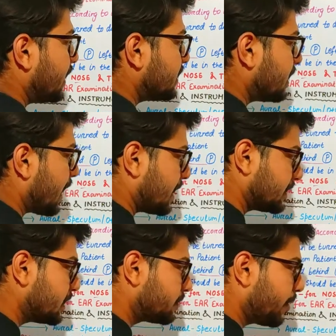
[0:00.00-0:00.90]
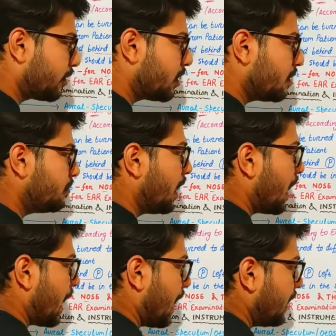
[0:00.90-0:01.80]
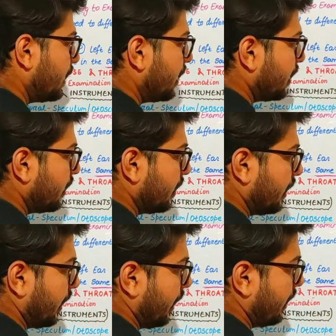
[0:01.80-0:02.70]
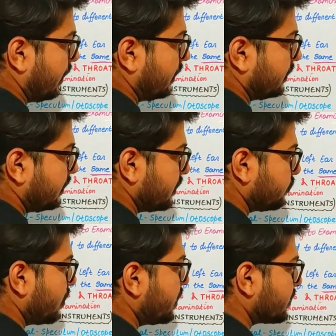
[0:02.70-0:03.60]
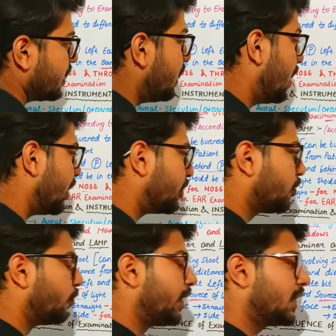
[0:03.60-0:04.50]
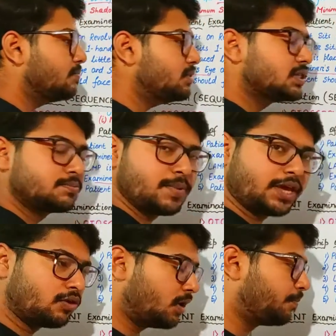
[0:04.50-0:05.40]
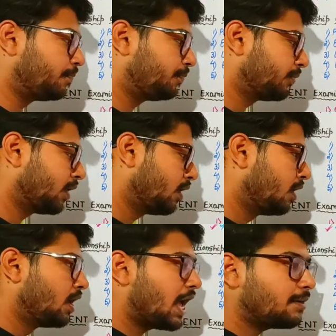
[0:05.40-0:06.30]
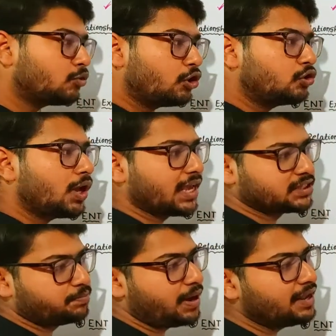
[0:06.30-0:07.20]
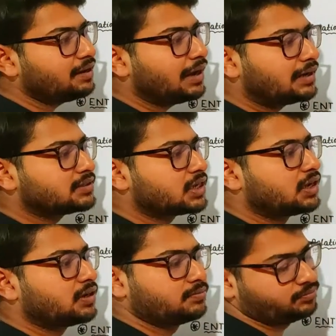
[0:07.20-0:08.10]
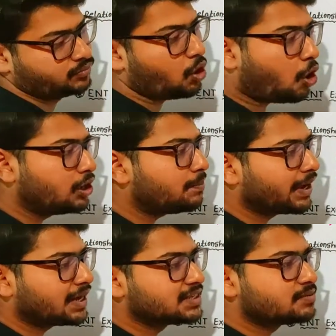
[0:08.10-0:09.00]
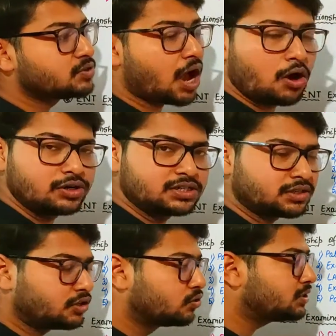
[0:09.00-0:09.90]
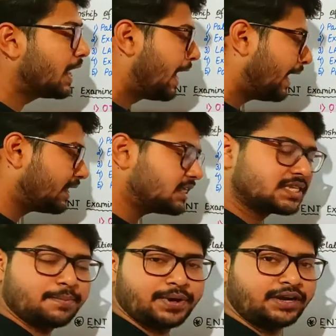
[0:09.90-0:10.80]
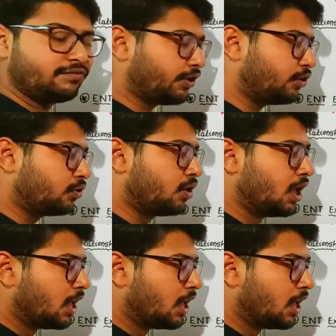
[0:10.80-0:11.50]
it is a nasal speculum, and this one is the thudicum speculum. I am going to explain its all mechanisms, how it's used, in a separate video.